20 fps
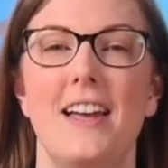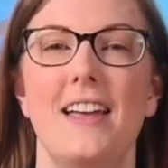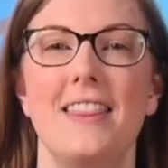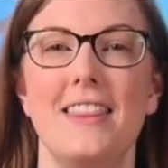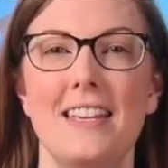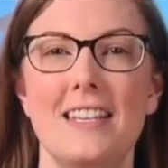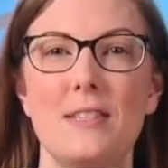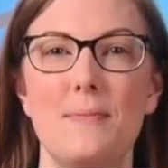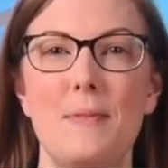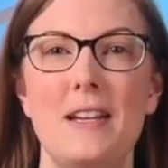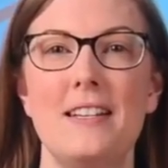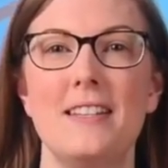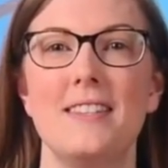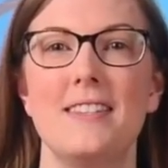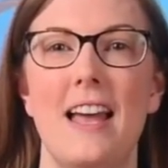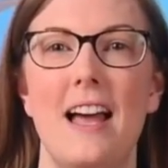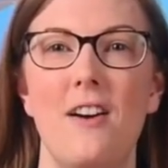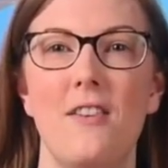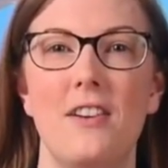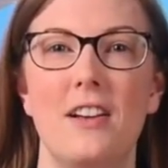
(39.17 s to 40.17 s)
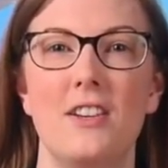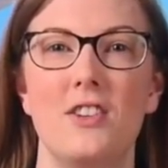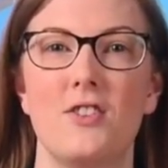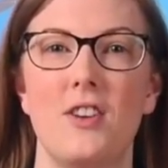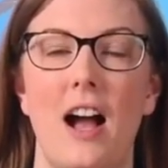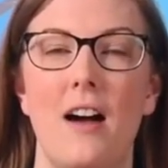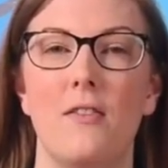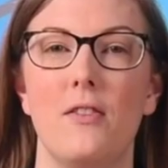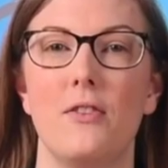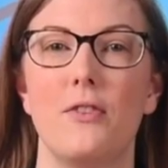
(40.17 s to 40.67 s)
this means sound can
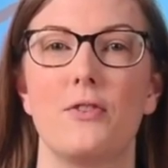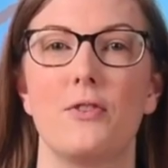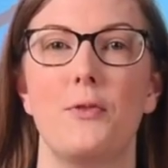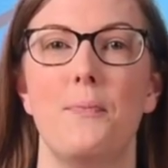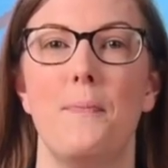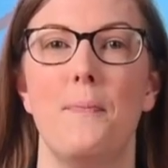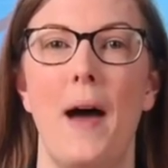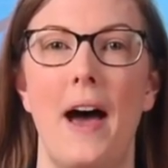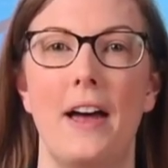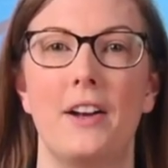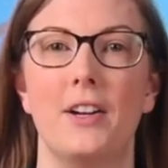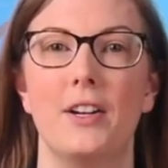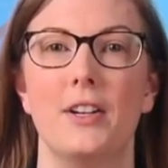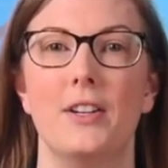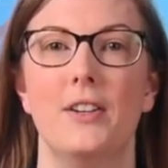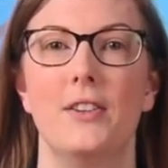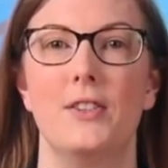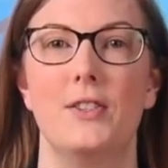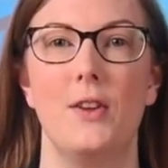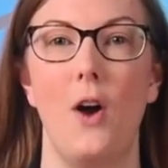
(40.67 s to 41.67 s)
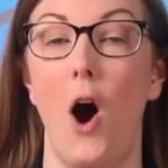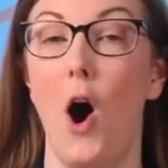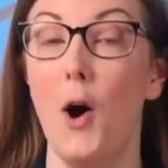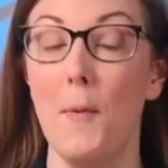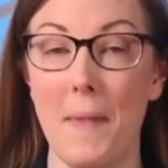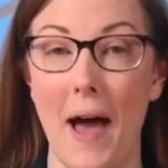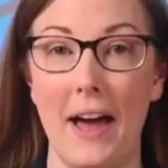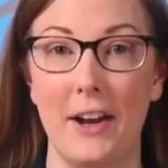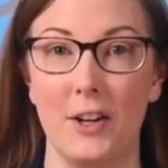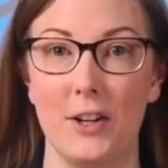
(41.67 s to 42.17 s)
travel through matter, all
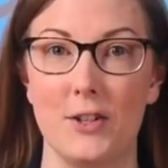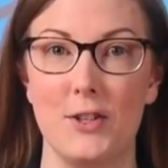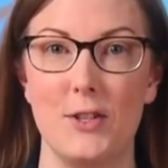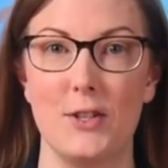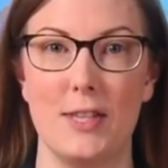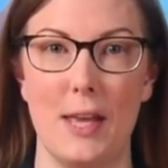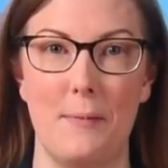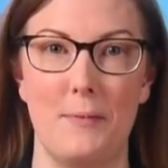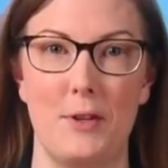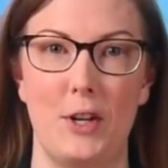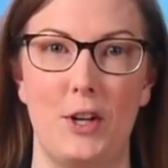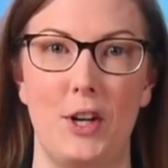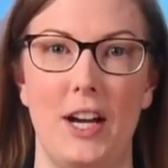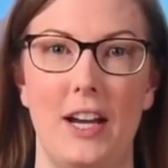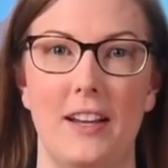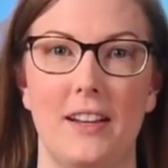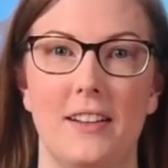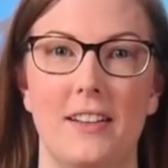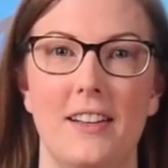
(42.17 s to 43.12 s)
matter to some degree.